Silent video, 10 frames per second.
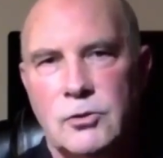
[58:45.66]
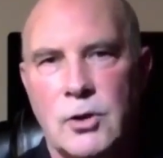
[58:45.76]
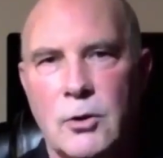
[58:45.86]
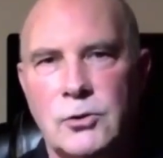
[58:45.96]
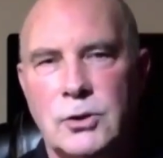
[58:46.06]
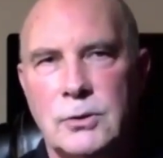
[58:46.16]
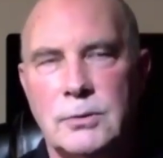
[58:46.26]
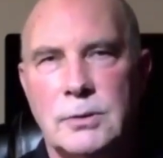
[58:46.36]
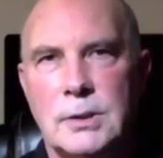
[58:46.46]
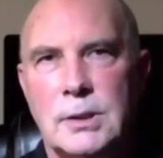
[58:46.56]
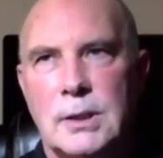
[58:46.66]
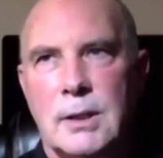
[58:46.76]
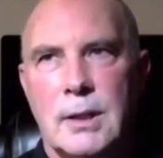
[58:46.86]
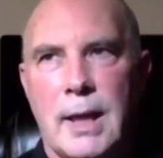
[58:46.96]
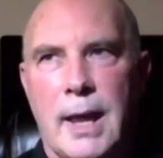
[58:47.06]
shows you
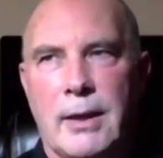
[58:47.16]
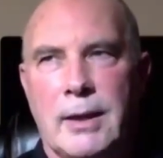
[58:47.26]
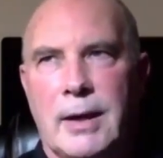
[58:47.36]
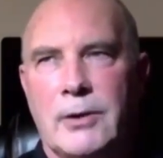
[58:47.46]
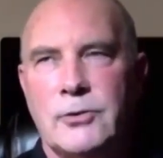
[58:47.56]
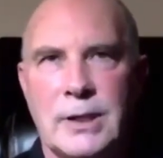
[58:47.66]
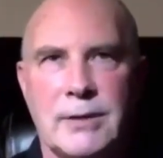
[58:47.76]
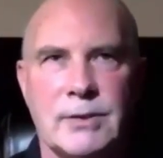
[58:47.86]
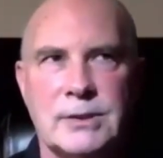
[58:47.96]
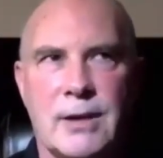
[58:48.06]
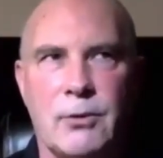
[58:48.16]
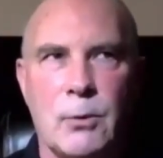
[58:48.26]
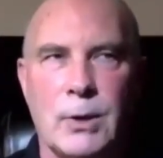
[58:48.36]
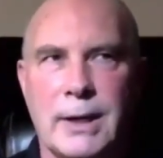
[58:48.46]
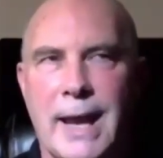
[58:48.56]
in our journey of
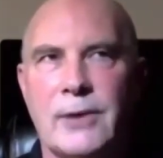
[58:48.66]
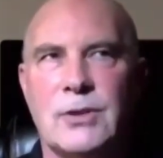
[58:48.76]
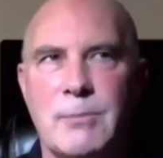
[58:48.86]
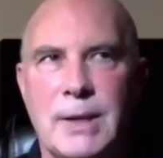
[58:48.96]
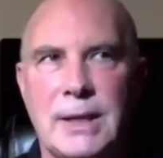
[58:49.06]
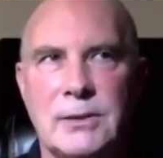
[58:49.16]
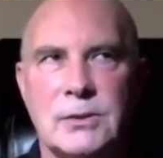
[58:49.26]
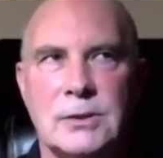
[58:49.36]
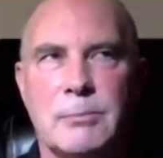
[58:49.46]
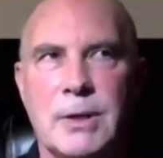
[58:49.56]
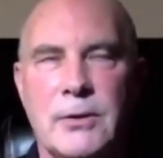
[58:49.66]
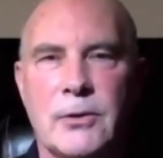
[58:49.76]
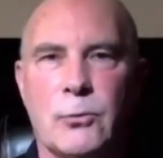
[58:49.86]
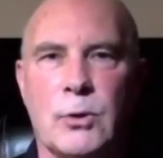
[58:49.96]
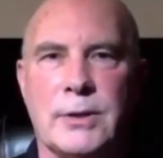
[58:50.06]
discovery what it actually means to build
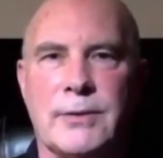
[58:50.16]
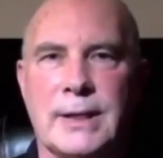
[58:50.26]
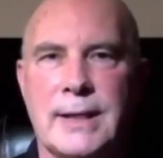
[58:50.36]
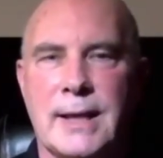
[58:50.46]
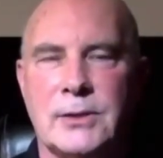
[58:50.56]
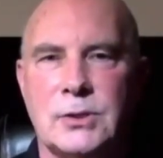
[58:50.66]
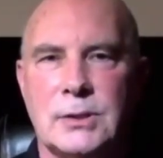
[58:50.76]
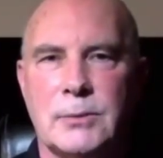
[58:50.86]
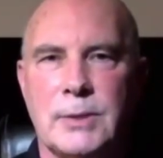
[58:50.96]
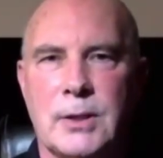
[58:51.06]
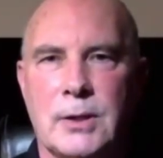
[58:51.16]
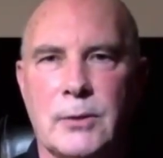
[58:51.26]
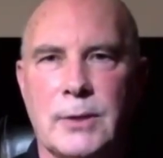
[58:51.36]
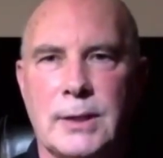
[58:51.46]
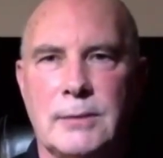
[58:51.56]
this world of technology that we
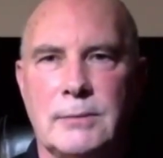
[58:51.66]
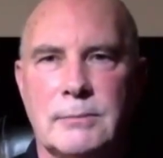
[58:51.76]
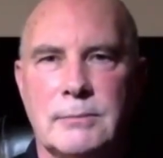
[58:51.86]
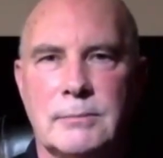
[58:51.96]
call green.